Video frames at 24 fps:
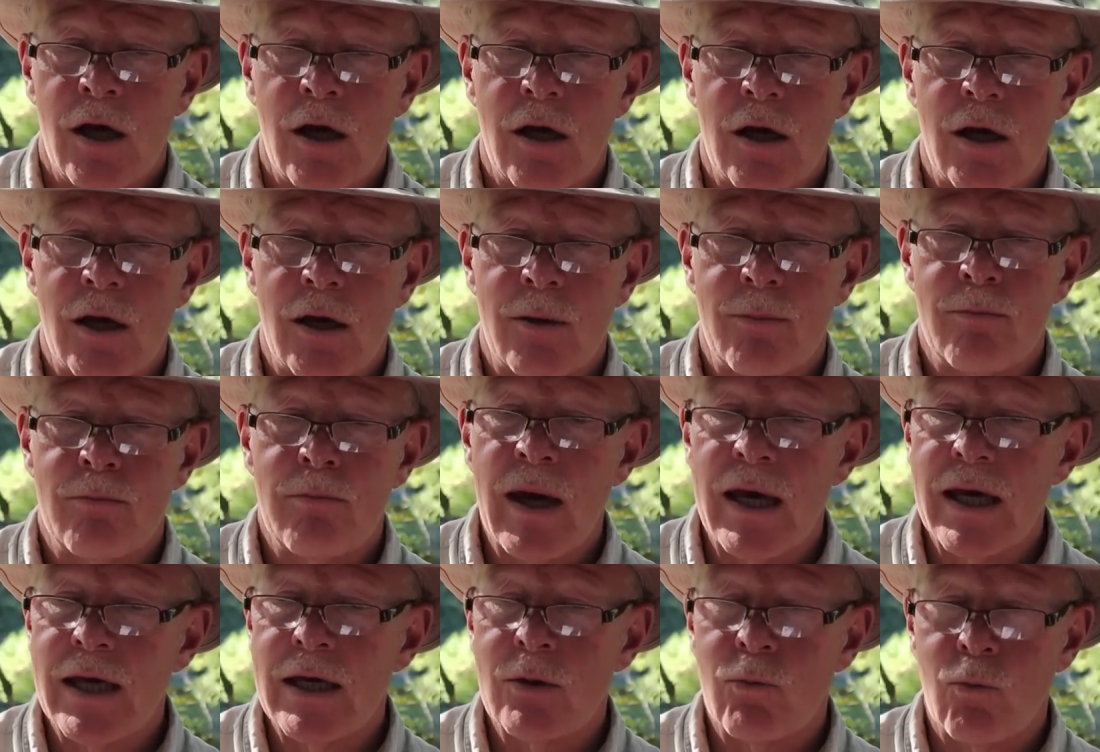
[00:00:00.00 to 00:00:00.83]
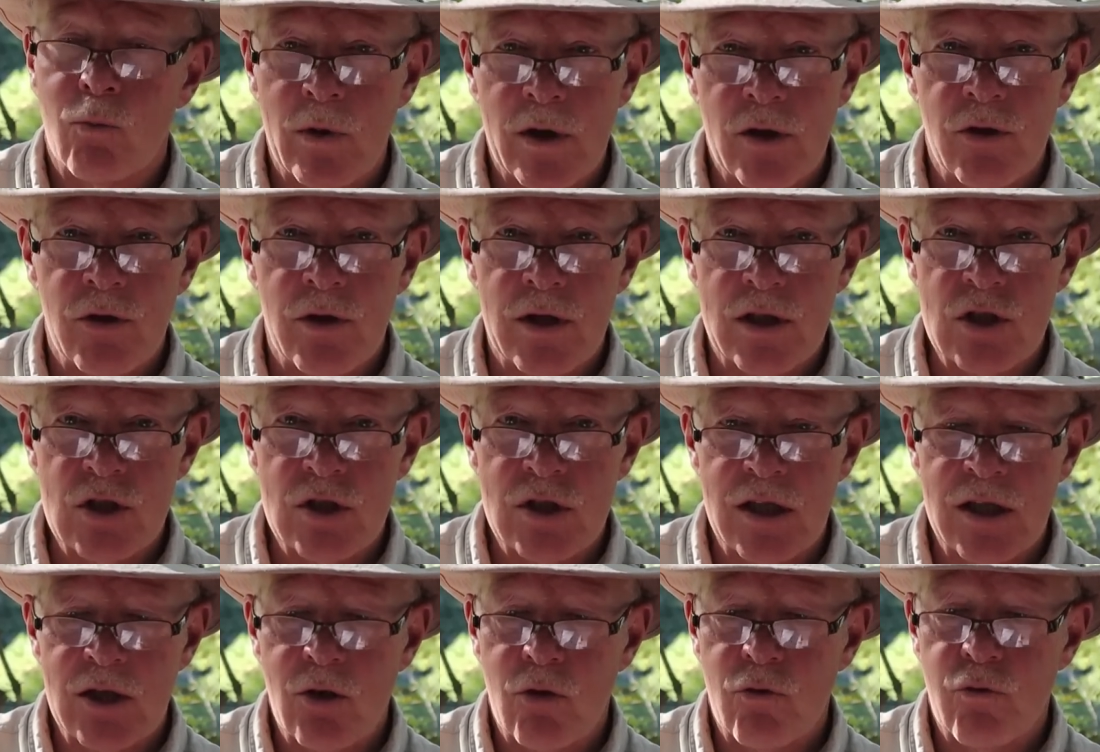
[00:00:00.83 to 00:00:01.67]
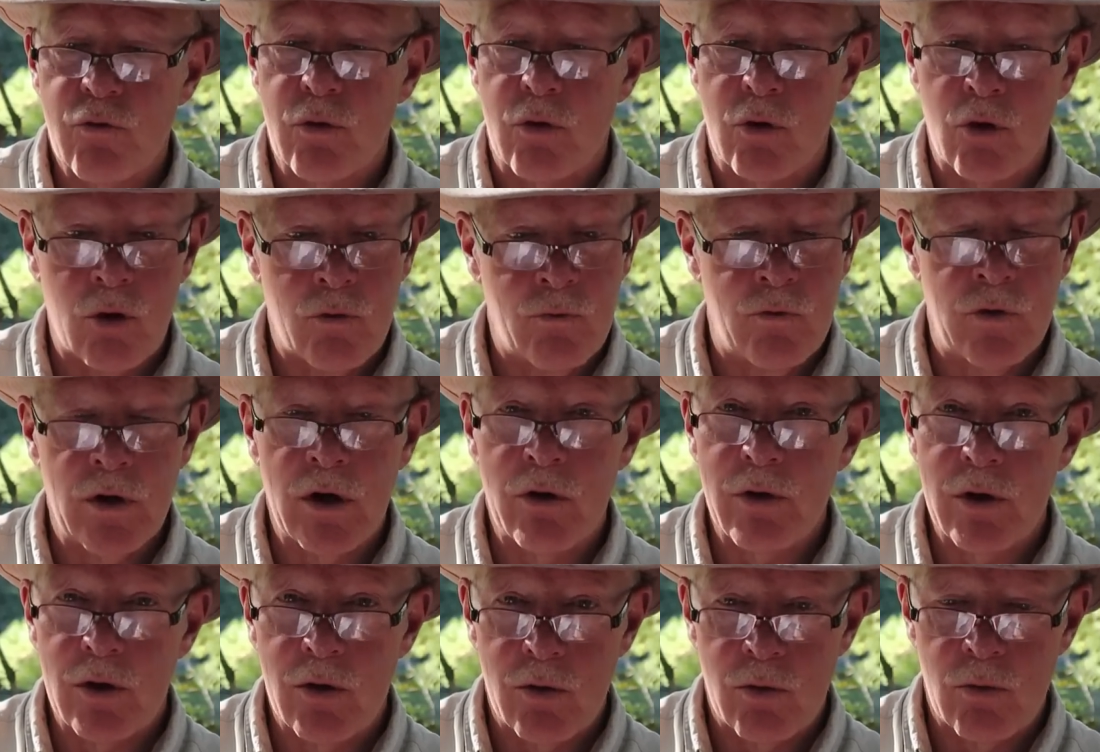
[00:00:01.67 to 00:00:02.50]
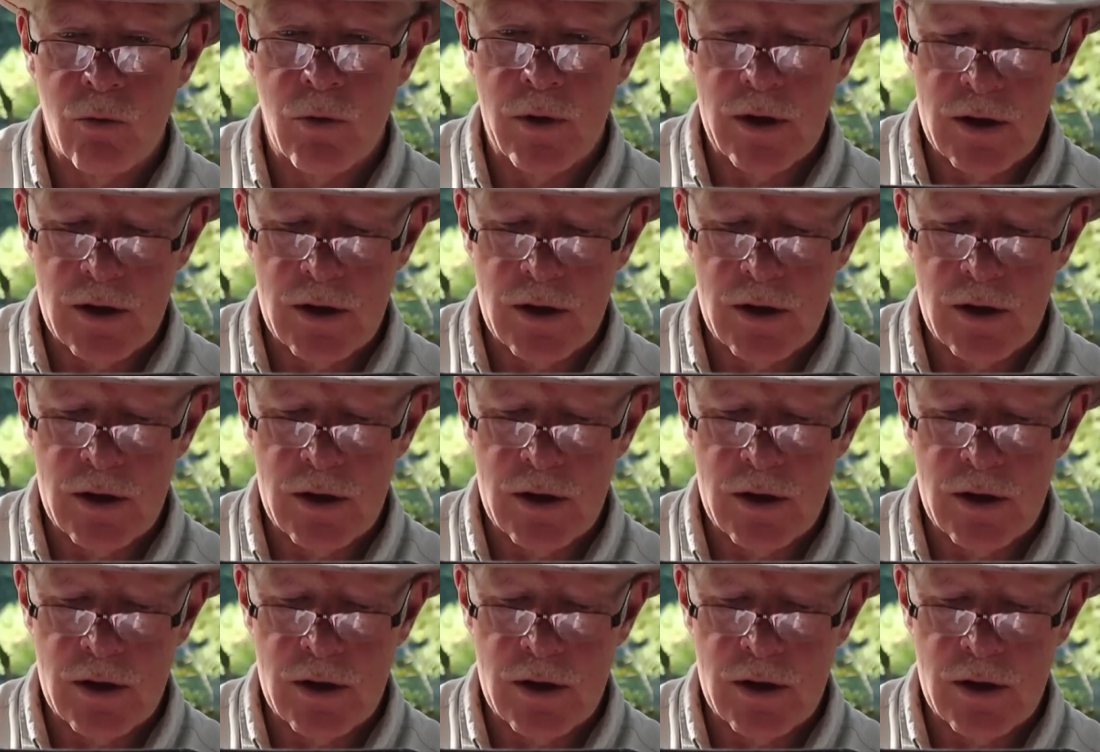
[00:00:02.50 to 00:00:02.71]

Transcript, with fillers: uh, made with this steel for very good